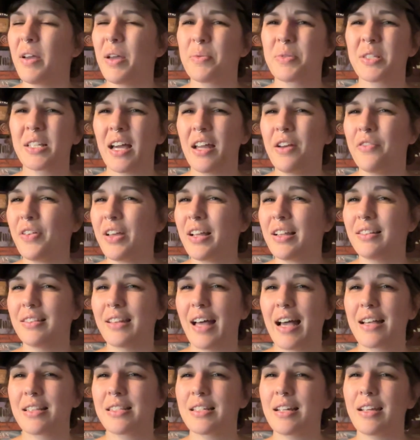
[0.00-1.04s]
It was kind of like
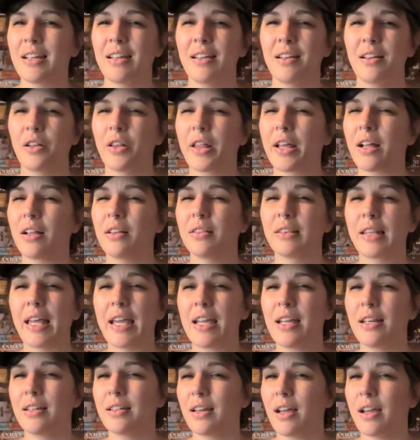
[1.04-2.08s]
a
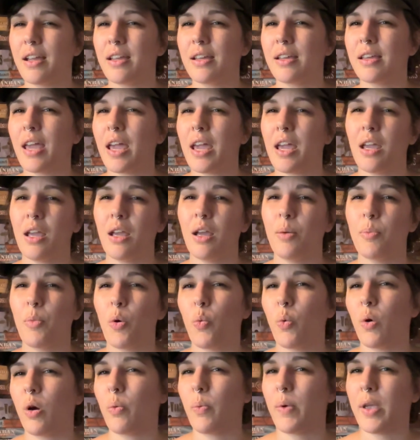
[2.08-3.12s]
late night game
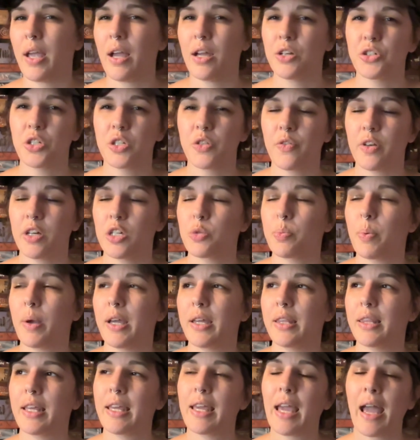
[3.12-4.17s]
where we had just finished
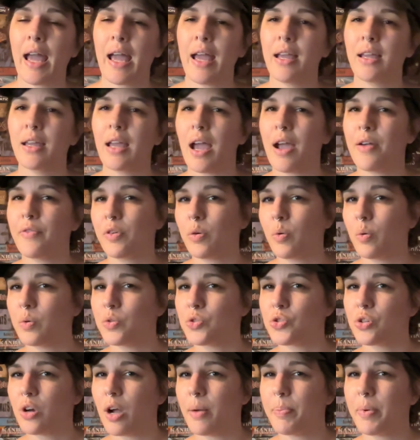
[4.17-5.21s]
playing The Gang. Everyone was
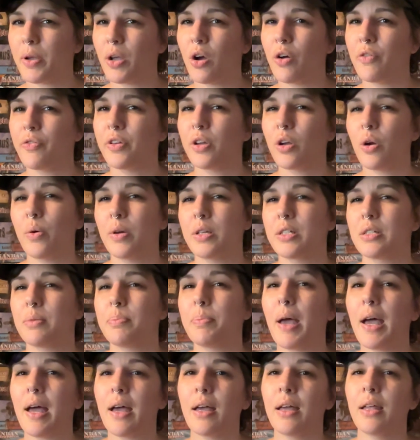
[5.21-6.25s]
dropping off and going to
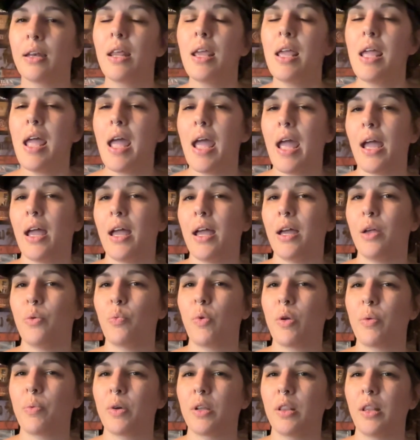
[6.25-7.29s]
bed, and
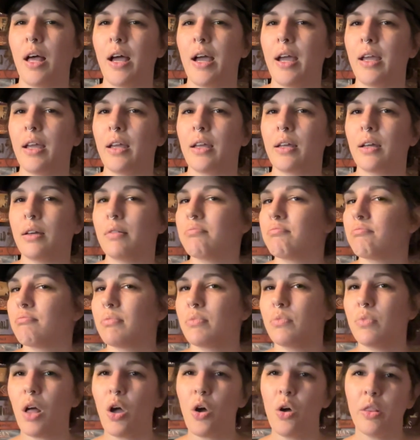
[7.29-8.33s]
we were like,
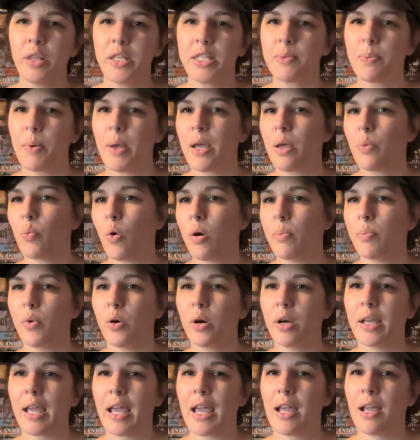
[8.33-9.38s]
oh, let's play one more
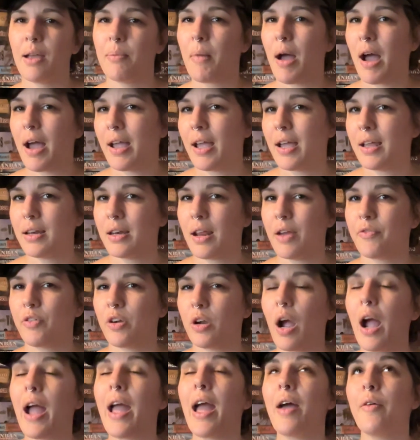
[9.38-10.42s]
game. I
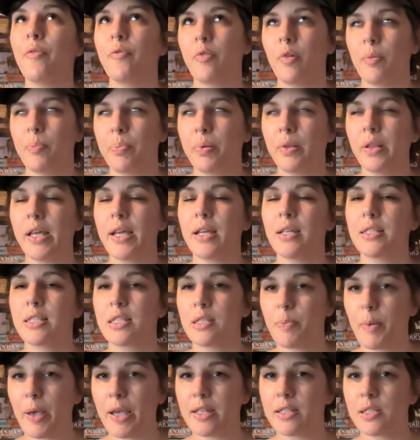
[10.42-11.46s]
have played
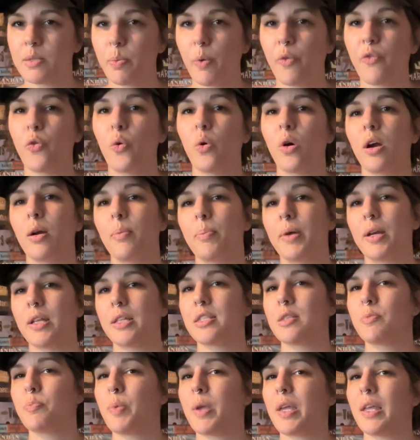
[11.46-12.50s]
Spades before, but
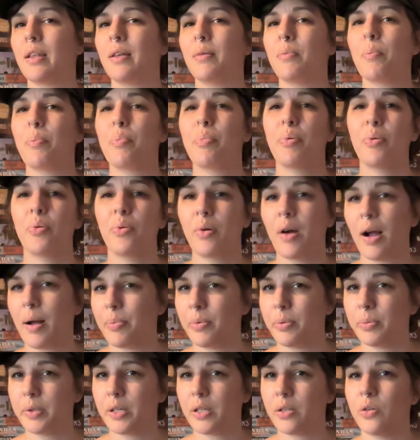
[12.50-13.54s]
it's been
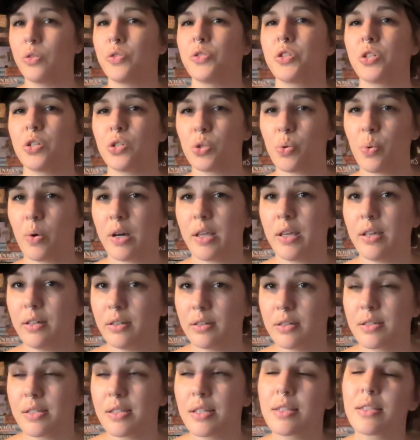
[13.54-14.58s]
probably close to 20
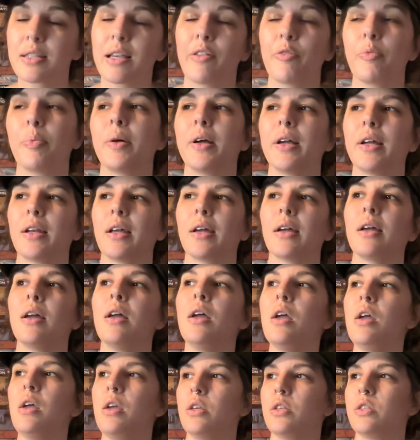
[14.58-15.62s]
years since I've played it.
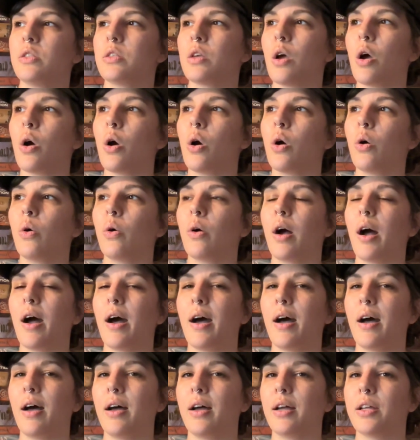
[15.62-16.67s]
So
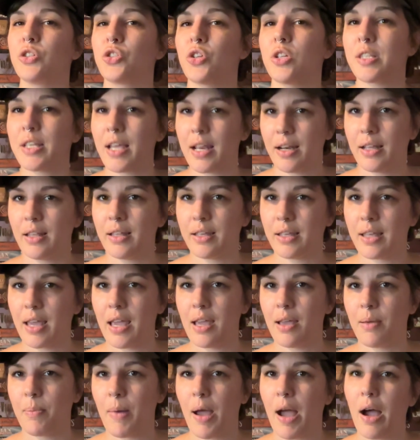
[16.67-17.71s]
just getting a
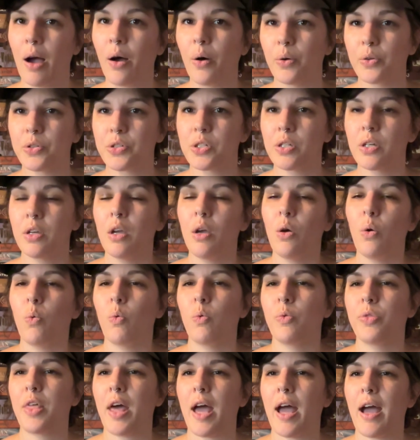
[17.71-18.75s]
game out
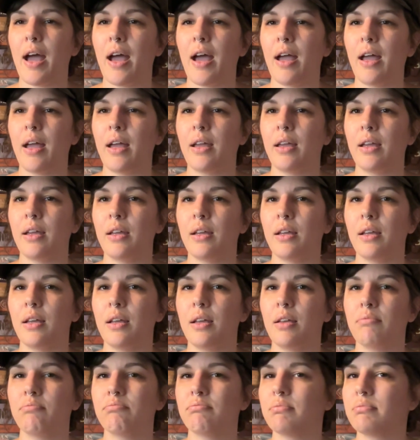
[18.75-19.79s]
that
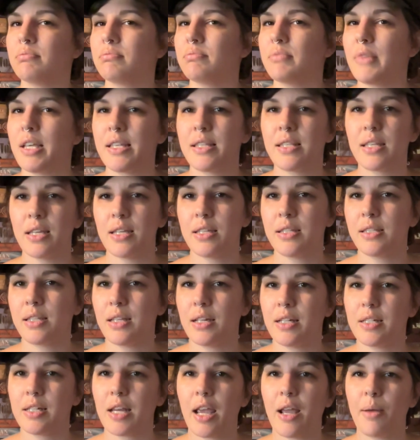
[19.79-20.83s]
is easy
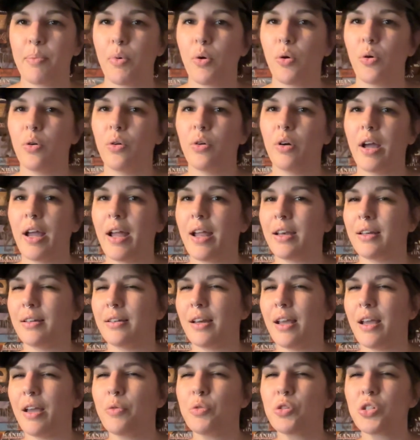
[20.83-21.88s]
to table, and
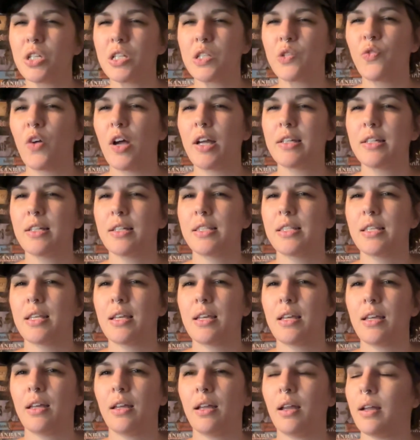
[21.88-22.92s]
it was just fun to
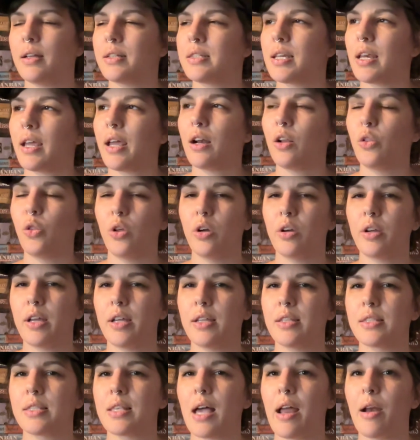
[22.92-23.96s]
get a look
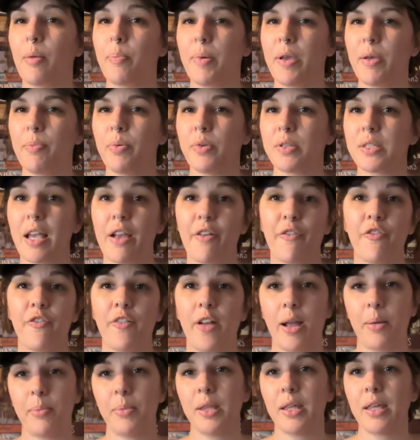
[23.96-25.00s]
inside of people's like
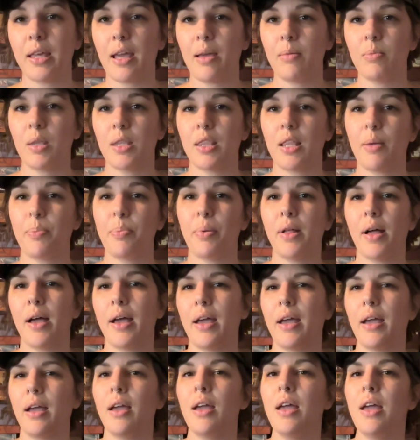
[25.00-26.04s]
family game that they
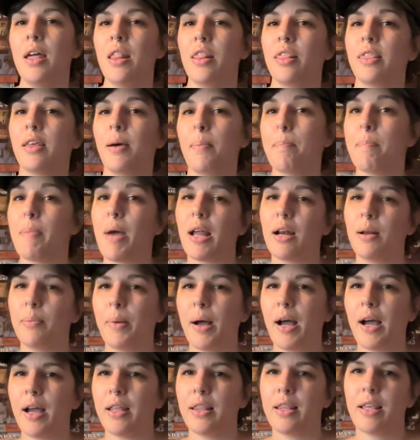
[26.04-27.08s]
play, the meta
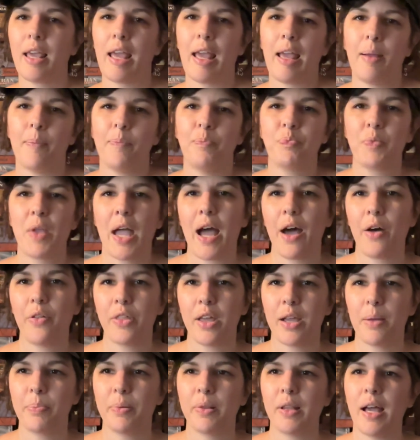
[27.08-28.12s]
behind the game, how
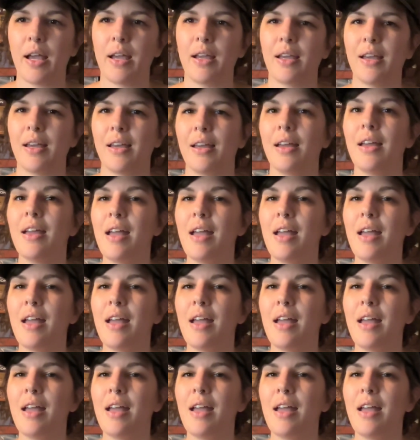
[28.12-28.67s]
they play it,